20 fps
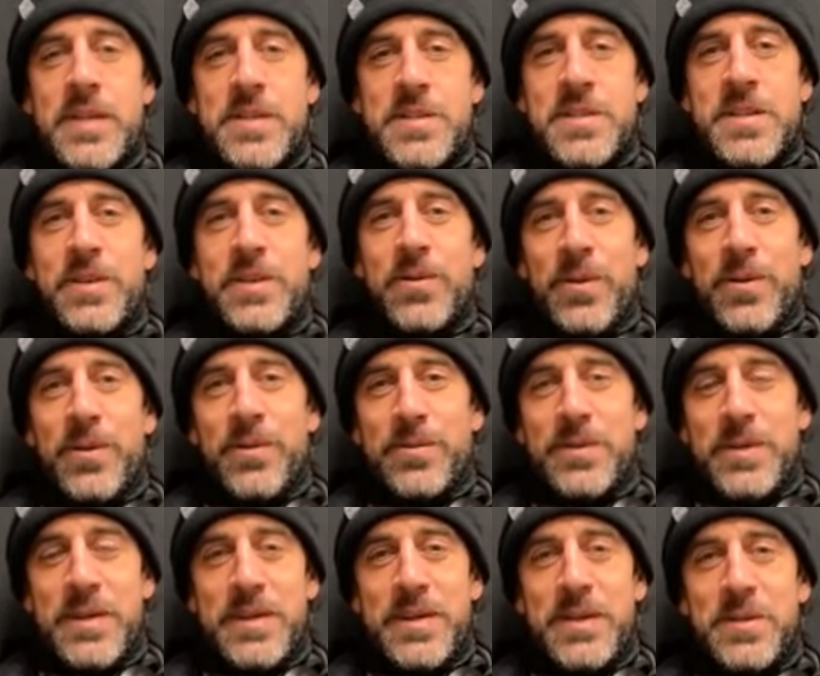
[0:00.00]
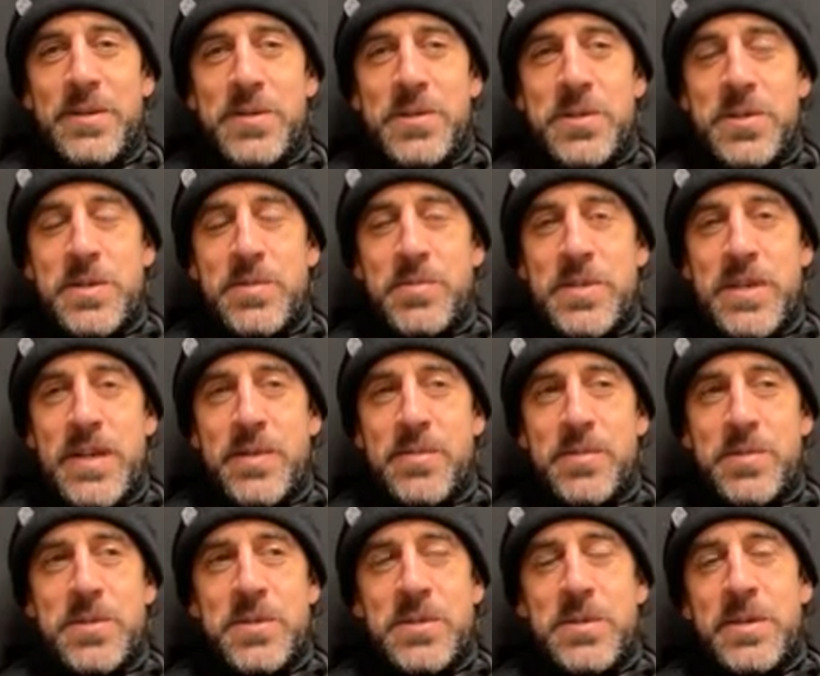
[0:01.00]
Zero. Just
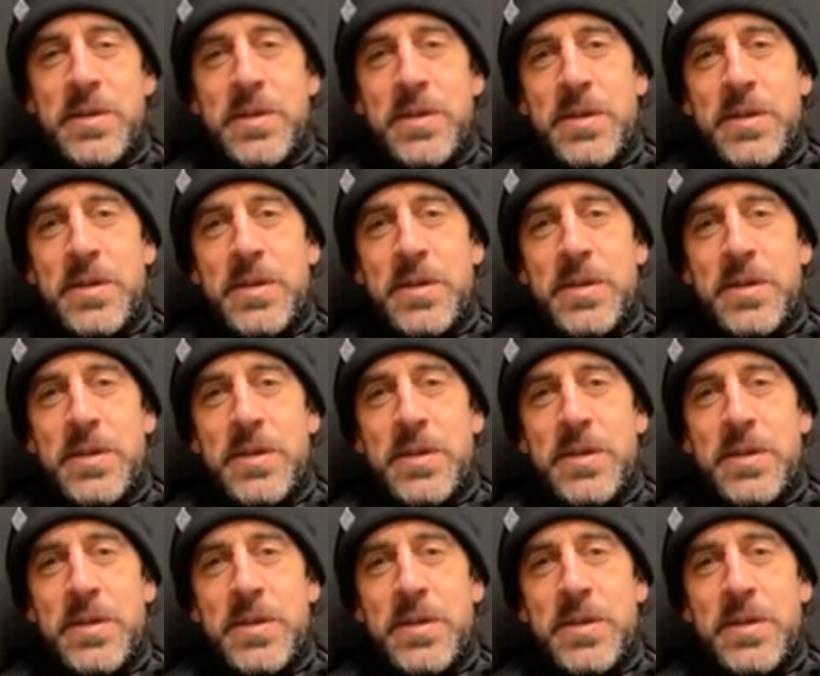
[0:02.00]
sometimes,